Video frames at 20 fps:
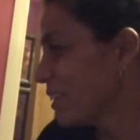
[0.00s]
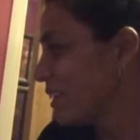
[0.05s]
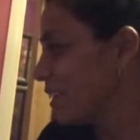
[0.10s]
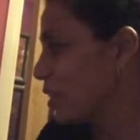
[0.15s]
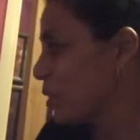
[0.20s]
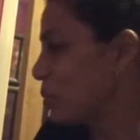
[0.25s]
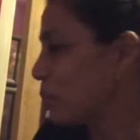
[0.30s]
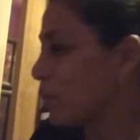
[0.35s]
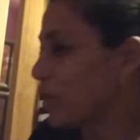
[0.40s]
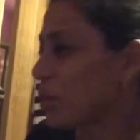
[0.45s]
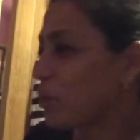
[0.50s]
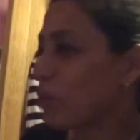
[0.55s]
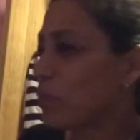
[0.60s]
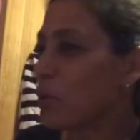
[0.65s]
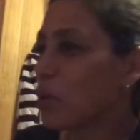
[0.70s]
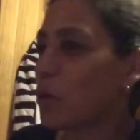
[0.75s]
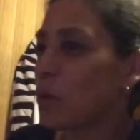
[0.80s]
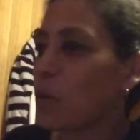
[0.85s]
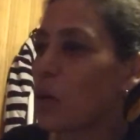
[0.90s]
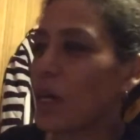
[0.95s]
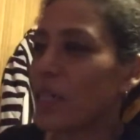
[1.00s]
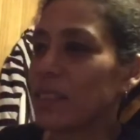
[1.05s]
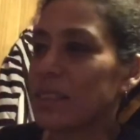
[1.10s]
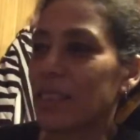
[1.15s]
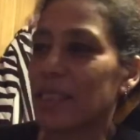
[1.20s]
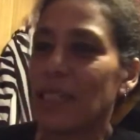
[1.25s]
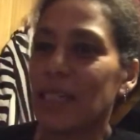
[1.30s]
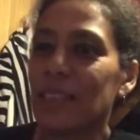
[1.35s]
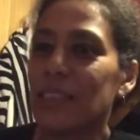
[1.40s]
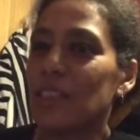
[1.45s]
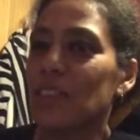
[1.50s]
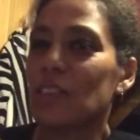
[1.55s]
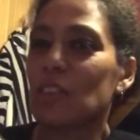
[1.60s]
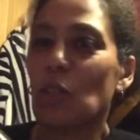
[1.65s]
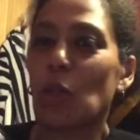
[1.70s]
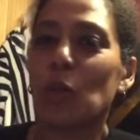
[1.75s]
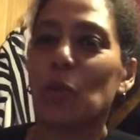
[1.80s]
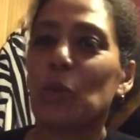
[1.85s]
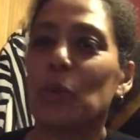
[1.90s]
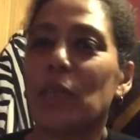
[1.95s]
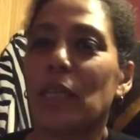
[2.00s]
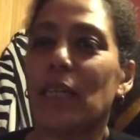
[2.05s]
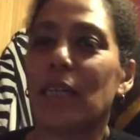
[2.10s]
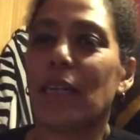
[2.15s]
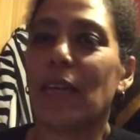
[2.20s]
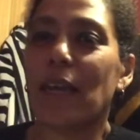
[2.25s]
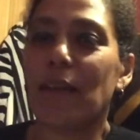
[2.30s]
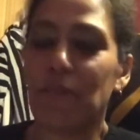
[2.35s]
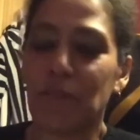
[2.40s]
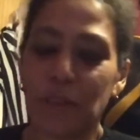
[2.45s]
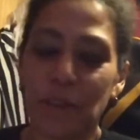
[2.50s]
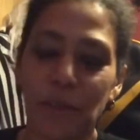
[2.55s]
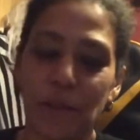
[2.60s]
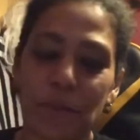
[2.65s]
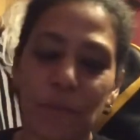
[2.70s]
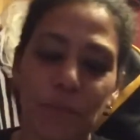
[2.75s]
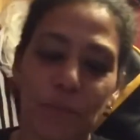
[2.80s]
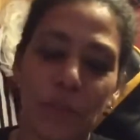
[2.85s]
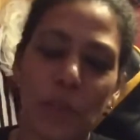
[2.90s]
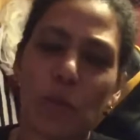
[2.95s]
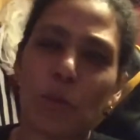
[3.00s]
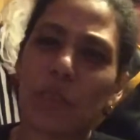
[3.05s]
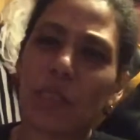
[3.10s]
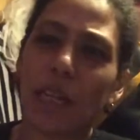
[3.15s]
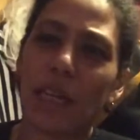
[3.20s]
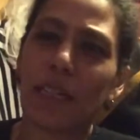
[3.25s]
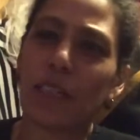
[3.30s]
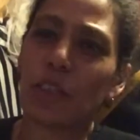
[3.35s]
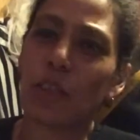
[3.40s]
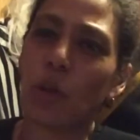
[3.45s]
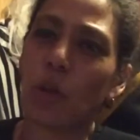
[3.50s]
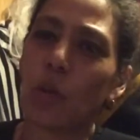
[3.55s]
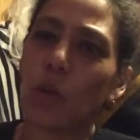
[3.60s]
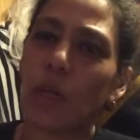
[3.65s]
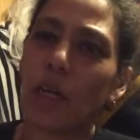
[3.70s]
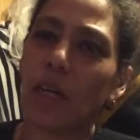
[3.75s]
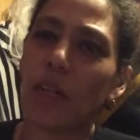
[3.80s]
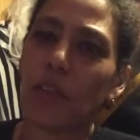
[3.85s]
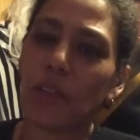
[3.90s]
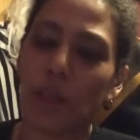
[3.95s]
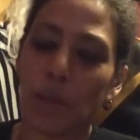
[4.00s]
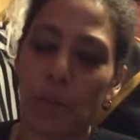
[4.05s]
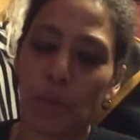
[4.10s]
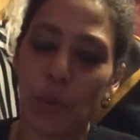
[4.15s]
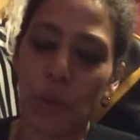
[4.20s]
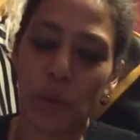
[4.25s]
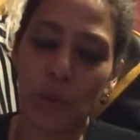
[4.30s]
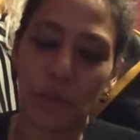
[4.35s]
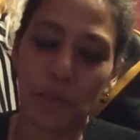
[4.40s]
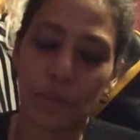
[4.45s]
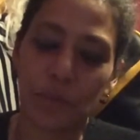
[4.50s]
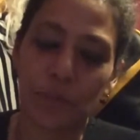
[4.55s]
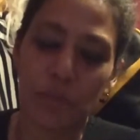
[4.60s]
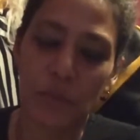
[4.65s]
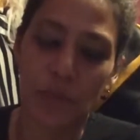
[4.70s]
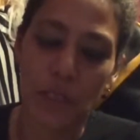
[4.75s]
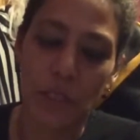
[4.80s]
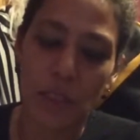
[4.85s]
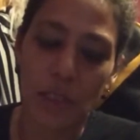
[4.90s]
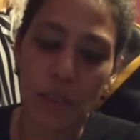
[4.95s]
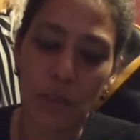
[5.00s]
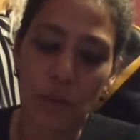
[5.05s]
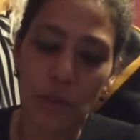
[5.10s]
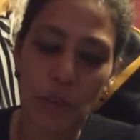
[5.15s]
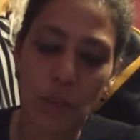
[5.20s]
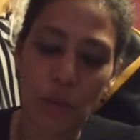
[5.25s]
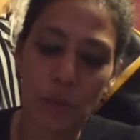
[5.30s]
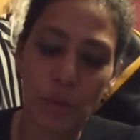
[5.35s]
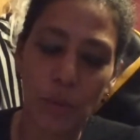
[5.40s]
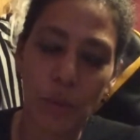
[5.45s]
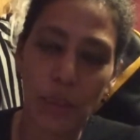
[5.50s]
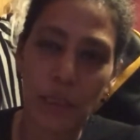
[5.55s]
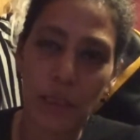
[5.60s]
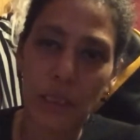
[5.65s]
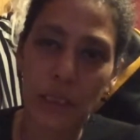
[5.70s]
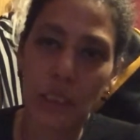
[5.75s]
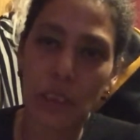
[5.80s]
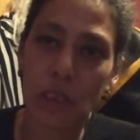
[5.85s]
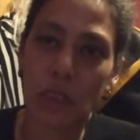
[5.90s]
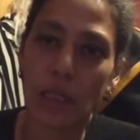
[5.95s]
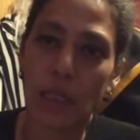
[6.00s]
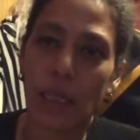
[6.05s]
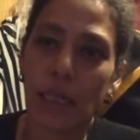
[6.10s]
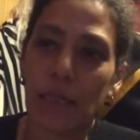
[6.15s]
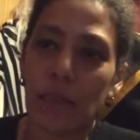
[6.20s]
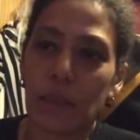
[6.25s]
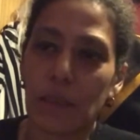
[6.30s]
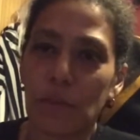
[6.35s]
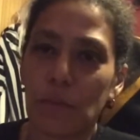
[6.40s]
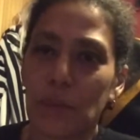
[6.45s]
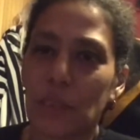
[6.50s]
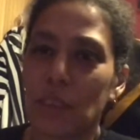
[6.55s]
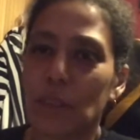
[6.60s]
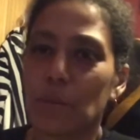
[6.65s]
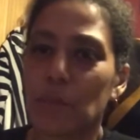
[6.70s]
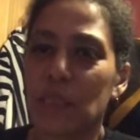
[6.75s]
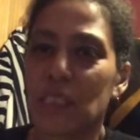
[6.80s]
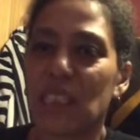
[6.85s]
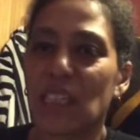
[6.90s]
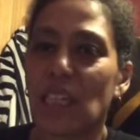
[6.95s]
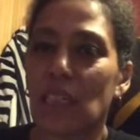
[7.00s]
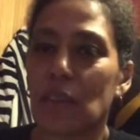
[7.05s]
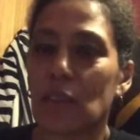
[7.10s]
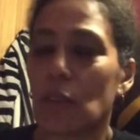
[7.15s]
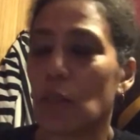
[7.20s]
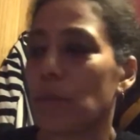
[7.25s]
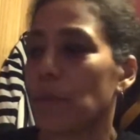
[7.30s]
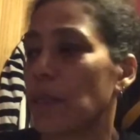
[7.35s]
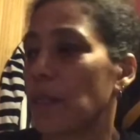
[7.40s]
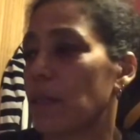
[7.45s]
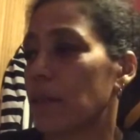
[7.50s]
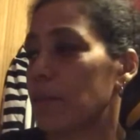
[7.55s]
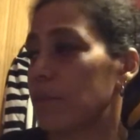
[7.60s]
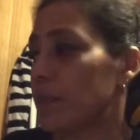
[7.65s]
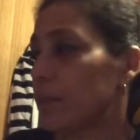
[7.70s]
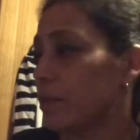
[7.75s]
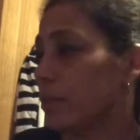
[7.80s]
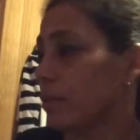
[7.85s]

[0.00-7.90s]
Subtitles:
But the book, what I did, I just glued it and left, it was like an old Gothic book. And I was going to put a skull head on with some snakes coming out, but